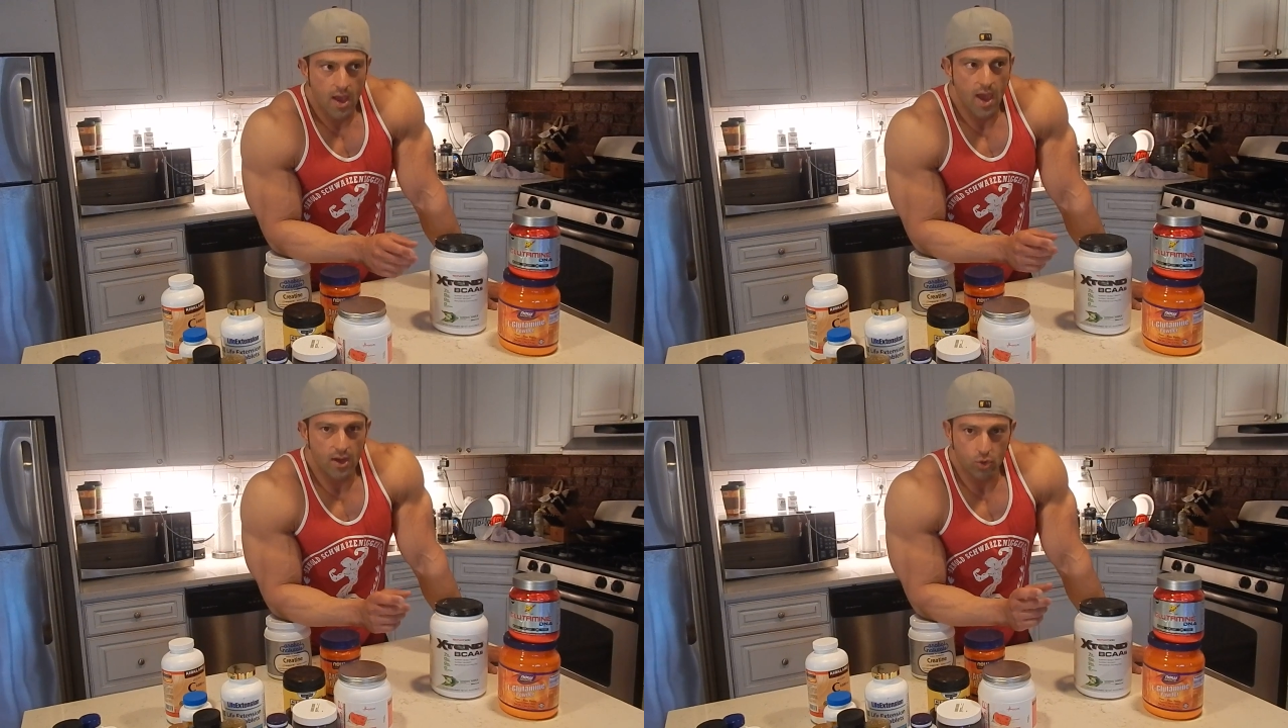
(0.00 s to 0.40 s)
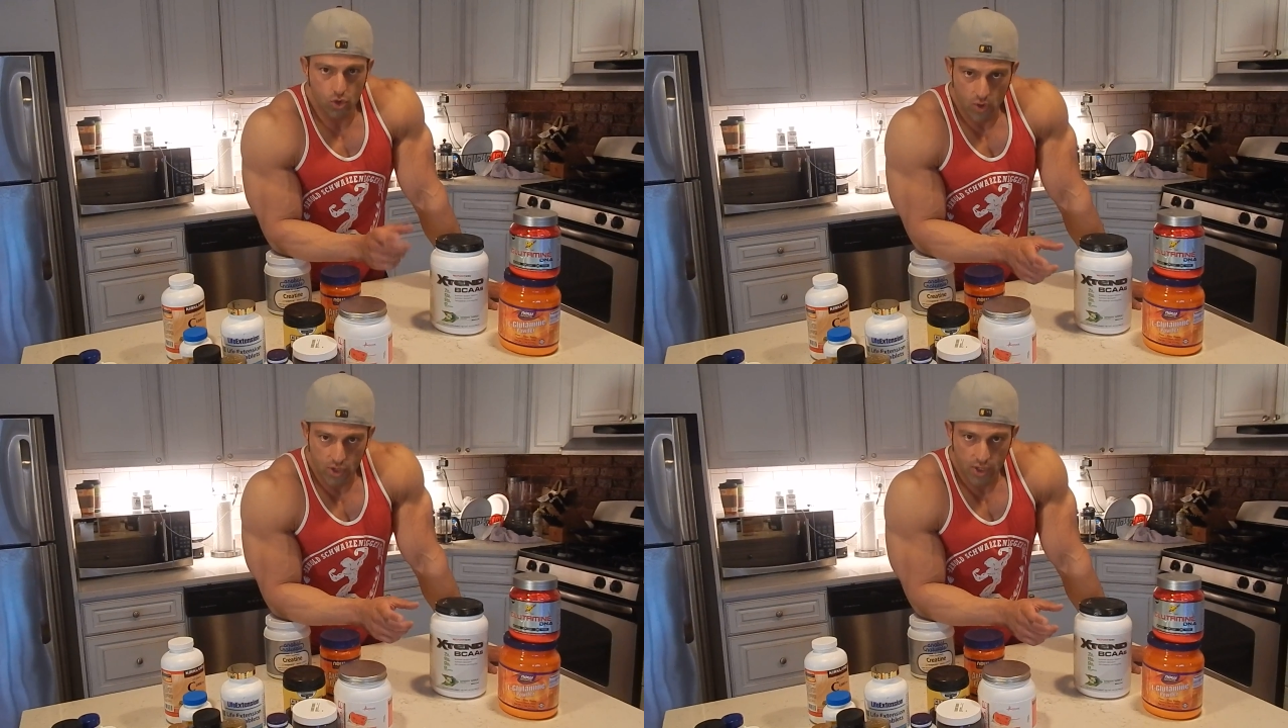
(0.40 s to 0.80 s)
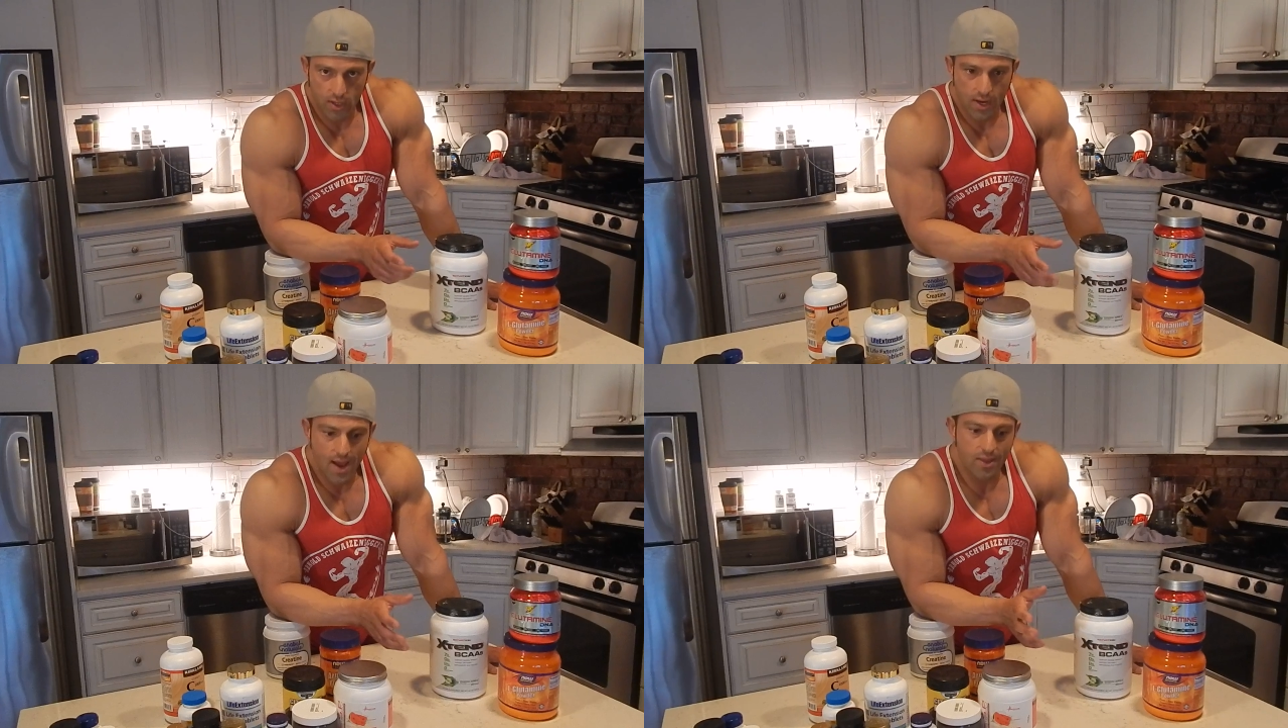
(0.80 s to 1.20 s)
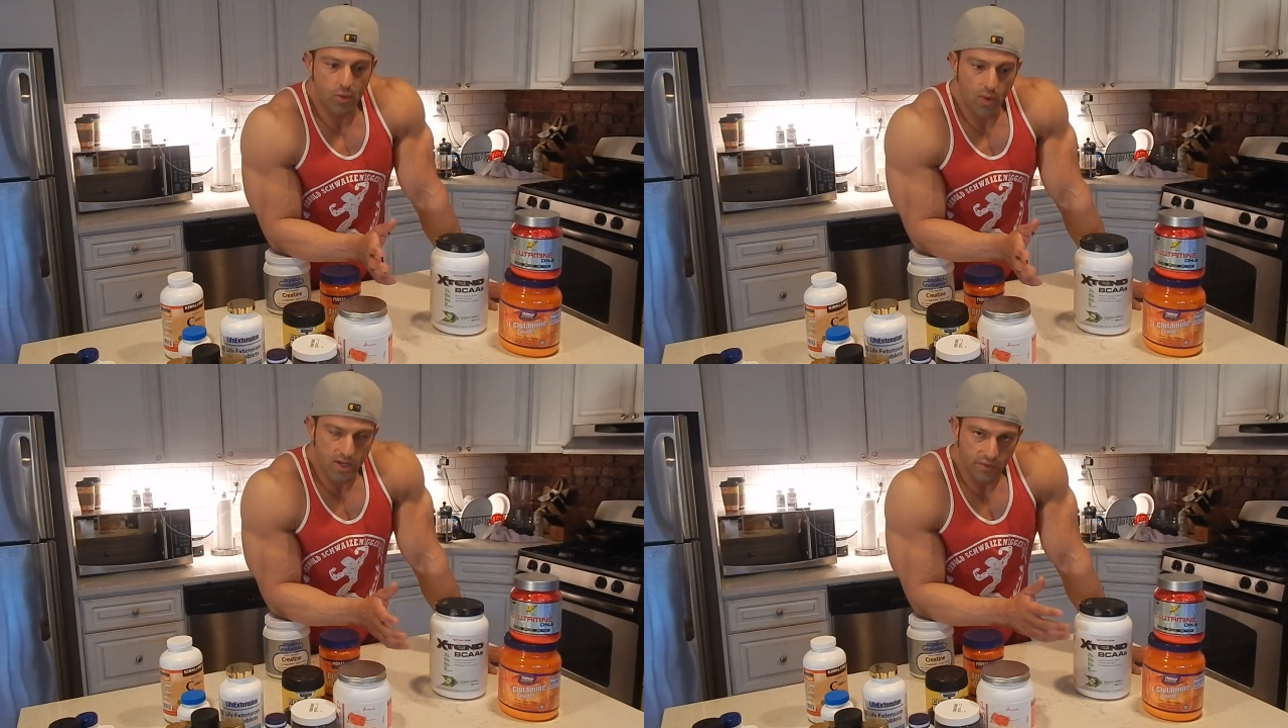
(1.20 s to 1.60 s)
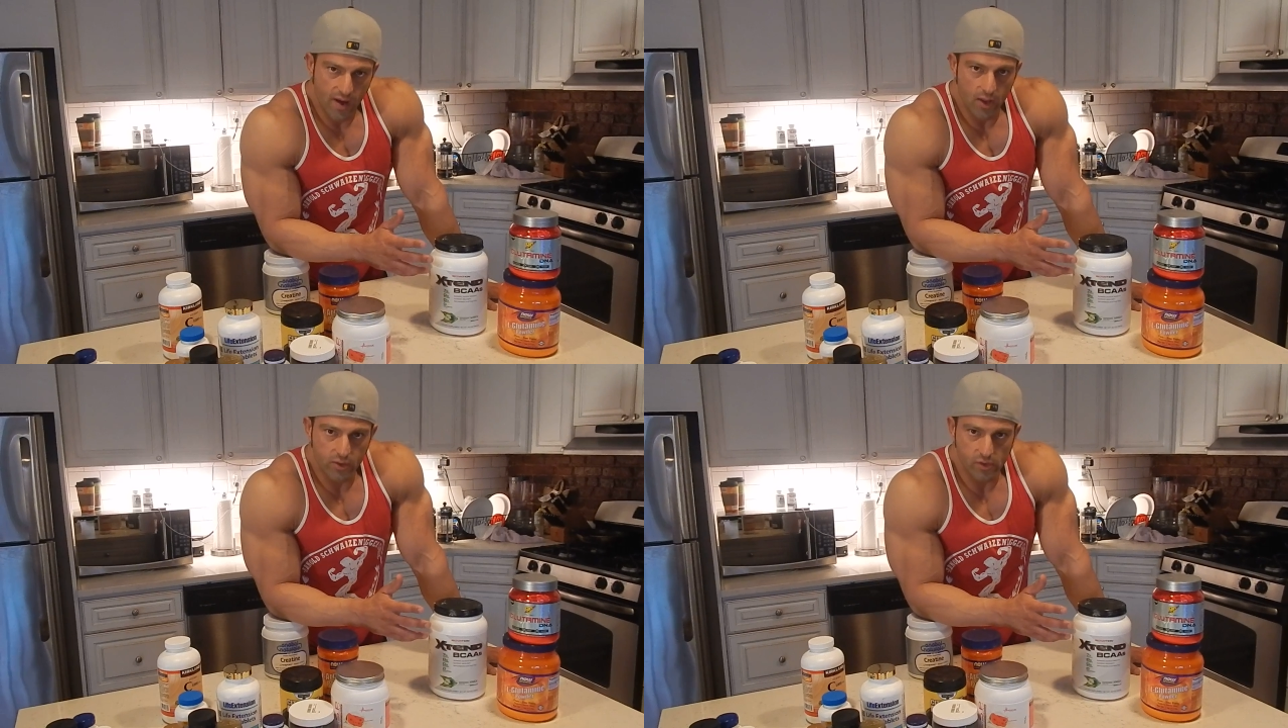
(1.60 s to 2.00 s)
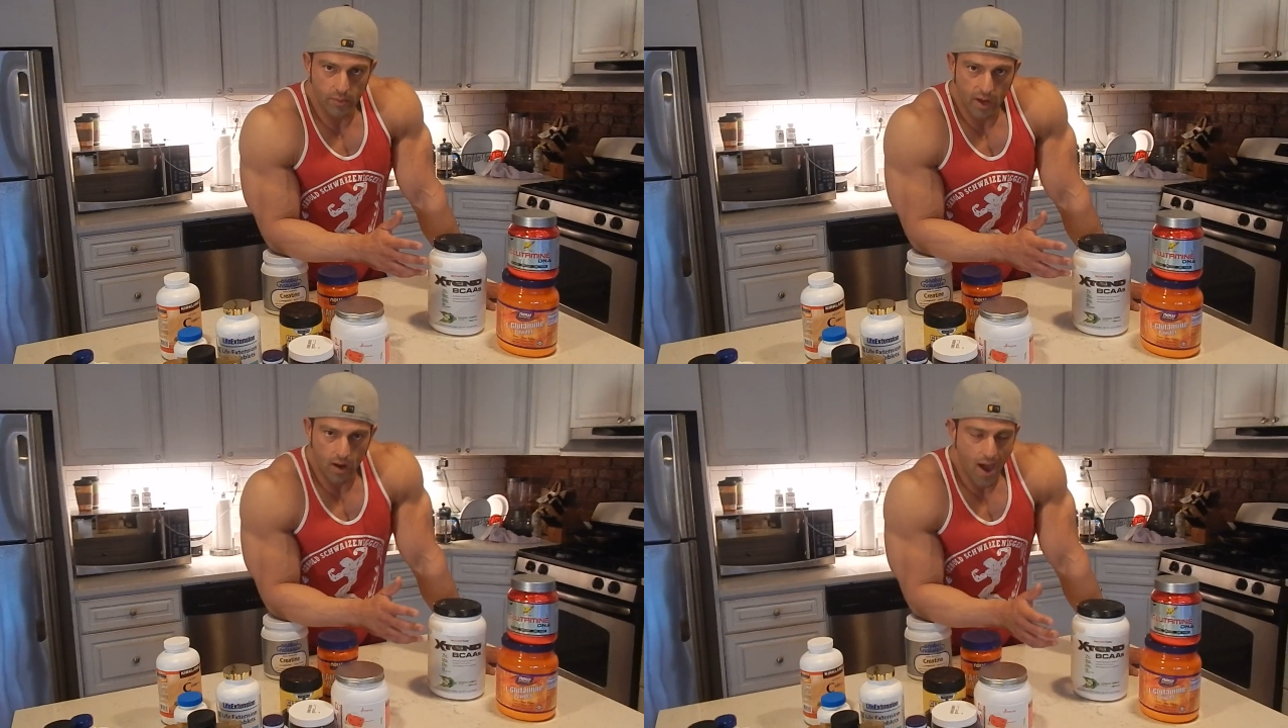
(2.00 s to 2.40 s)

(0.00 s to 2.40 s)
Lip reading: and nutrition, and the rest follows from there.